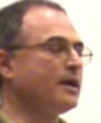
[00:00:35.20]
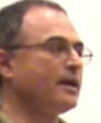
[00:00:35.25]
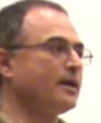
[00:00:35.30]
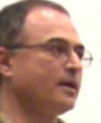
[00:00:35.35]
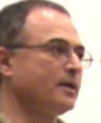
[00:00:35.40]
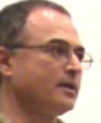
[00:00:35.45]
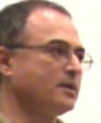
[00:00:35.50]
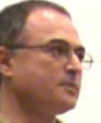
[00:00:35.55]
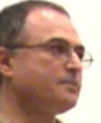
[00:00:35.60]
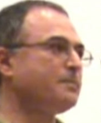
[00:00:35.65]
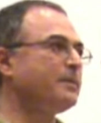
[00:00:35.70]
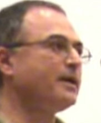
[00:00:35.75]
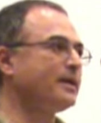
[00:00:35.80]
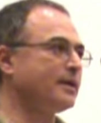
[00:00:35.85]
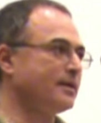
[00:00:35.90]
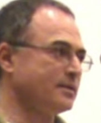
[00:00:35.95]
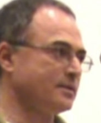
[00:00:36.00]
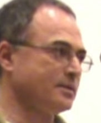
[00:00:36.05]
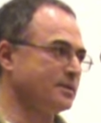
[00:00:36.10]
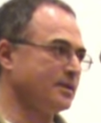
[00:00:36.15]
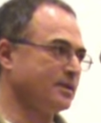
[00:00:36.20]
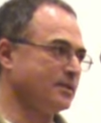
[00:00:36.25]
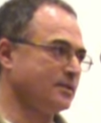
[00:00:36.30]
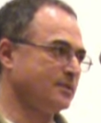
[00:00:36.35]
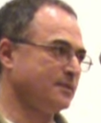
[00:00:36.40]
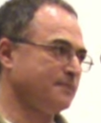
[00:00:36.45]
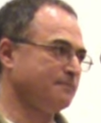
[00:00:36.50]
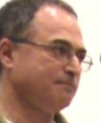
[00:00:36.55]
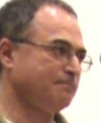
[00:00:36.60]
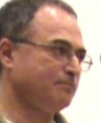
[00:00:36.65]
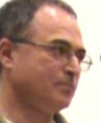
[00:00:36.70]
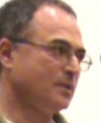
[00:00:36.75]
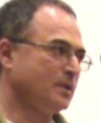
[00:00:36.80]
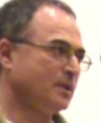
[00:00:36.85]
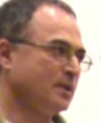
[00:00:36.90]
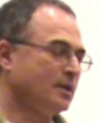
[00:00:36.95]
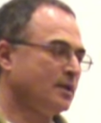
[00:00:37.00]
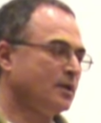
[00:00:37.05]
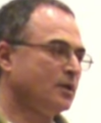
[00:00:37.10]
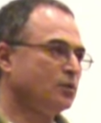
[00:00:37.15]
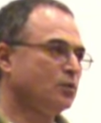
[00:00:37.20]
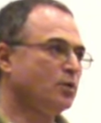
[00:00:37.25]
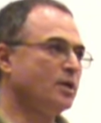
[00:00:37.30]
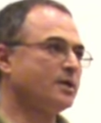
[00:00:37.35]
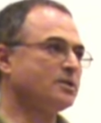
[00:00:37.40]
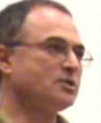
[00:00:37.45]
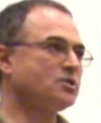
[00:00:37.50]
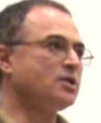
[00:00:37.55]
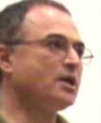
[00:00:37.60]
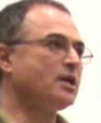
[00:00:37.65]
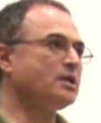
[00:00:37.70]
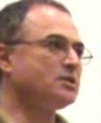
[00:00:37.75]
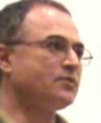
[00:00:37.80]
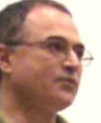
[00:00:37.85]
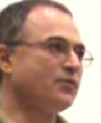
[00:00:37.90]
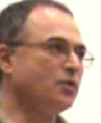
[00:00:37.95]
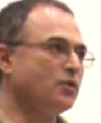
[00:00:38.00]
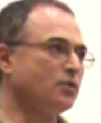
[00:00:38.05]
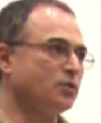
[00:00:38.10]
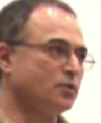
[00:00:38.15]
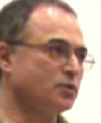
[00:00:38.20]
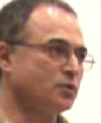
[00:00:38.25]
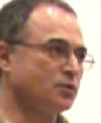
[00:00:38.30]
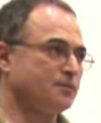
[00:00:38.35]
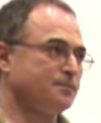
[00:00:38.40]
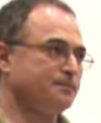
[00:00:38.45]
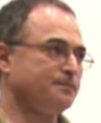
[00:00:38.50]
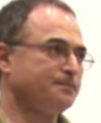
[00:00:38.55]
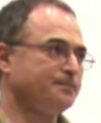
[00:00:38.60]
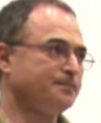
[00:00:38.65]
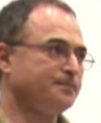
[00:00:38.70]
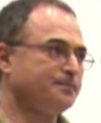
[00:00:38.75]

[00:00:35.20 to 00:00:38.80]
their experiences, to exchange views,